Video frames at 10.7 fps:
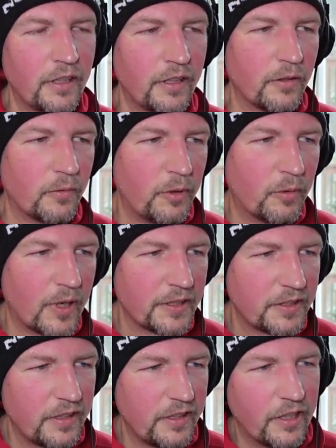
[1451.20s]
We want,
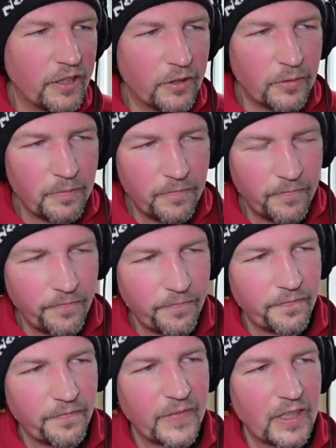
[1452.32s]

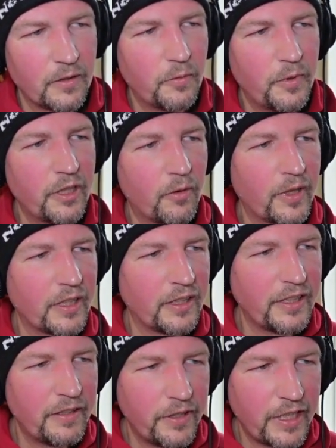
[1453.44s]
we don't want to
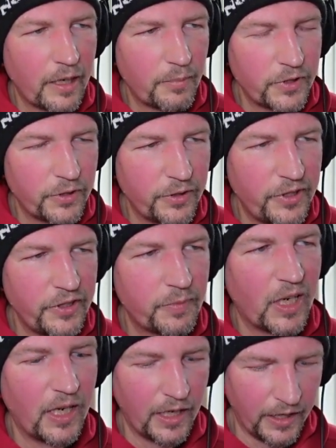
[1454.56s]
leave any opportunities
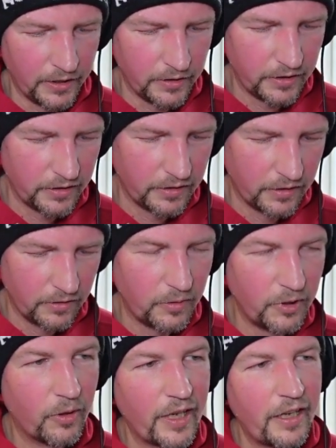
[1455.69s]
behind. We
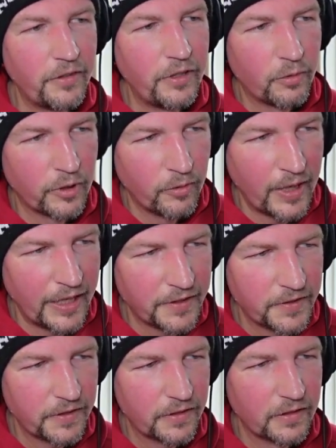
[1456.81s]
don't want to have any
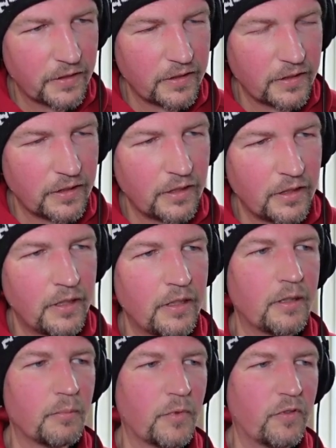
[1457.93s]
regrets.
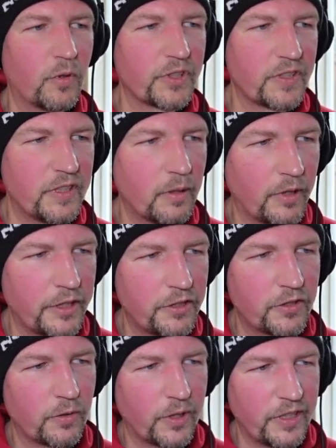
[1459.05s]
Of course, the double edged
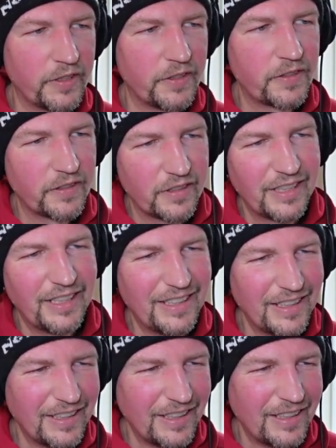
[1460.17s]
sword is
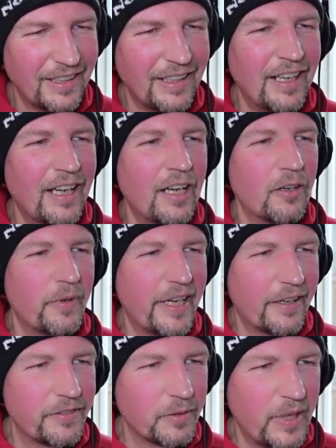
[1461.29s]
we
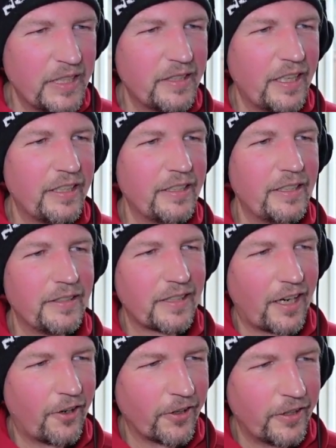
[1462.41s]
have to maintain these
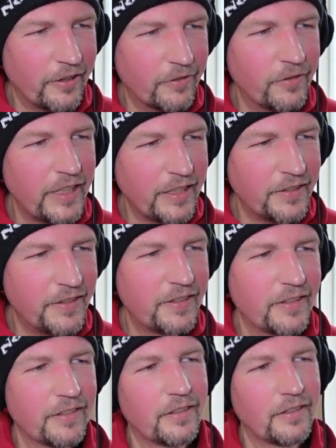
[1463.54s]
hierarchy of
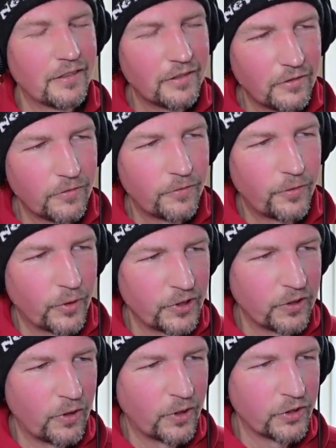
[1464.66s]
needs for as
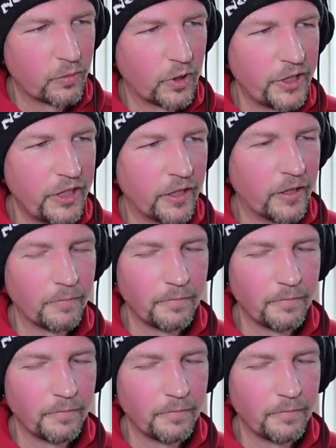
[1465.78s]
long as we're here.